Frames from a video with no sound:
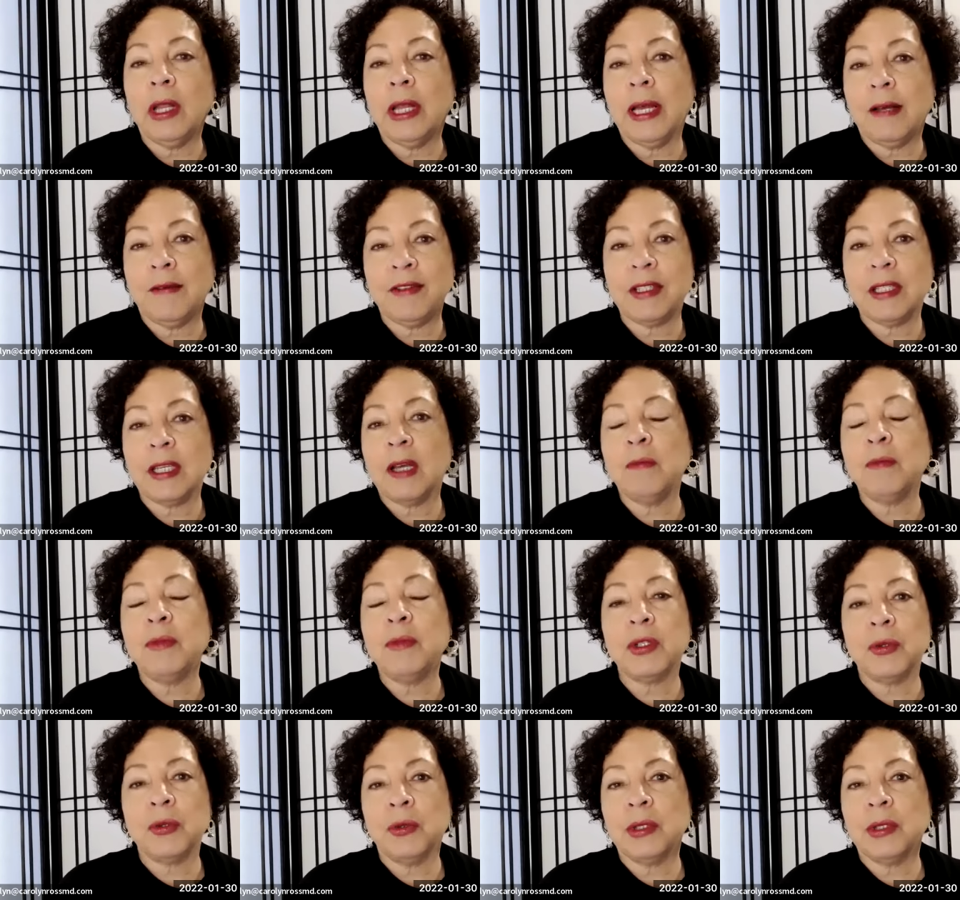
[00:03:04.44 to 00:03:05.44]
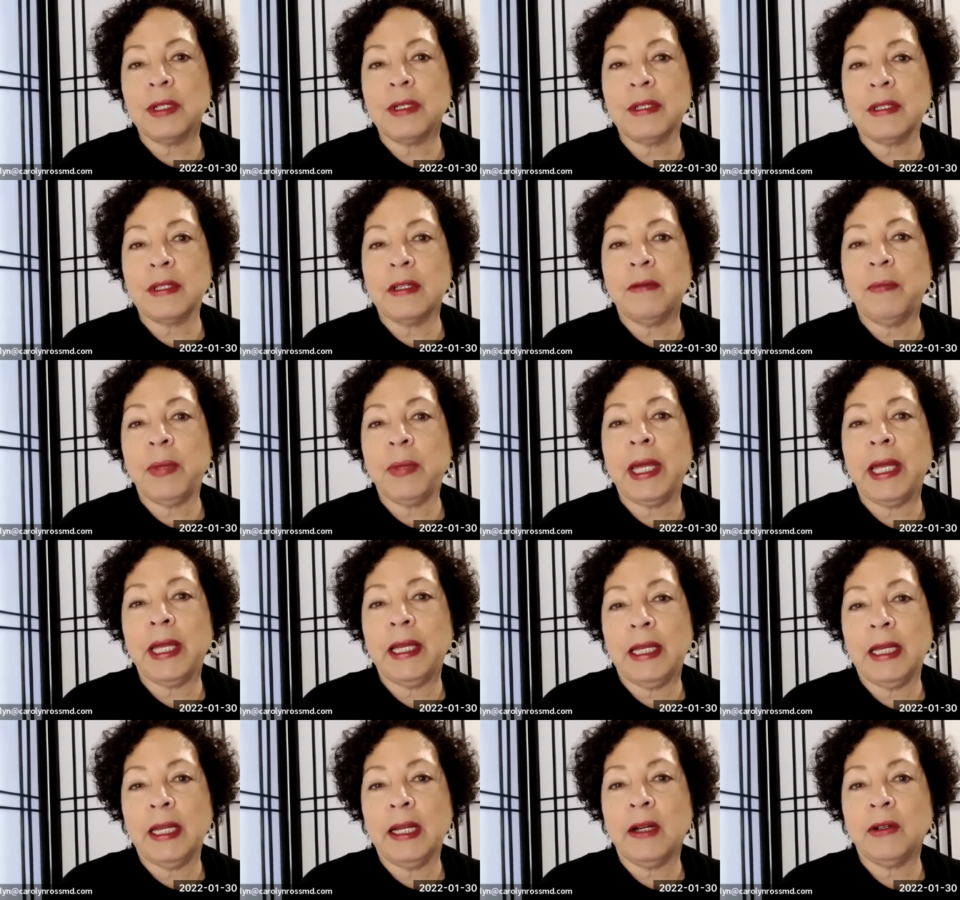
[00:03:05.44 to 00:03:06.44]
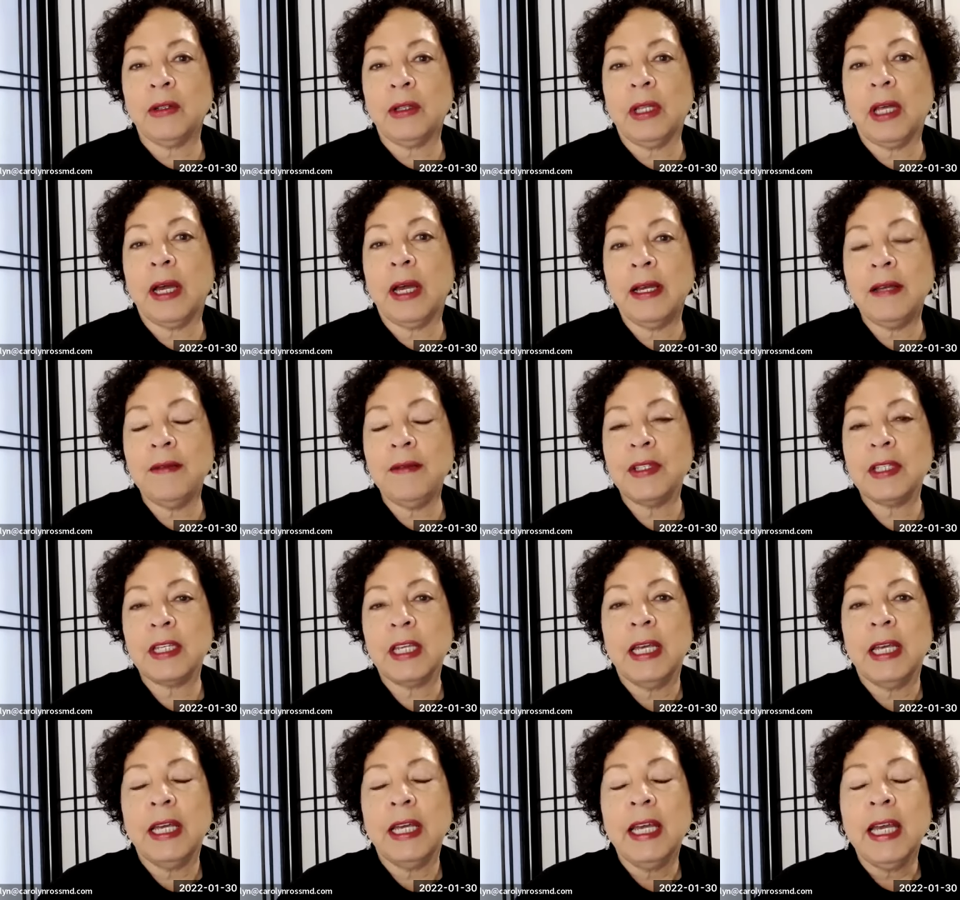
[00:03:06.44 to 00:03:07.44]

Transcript: have some source of pain in our lives,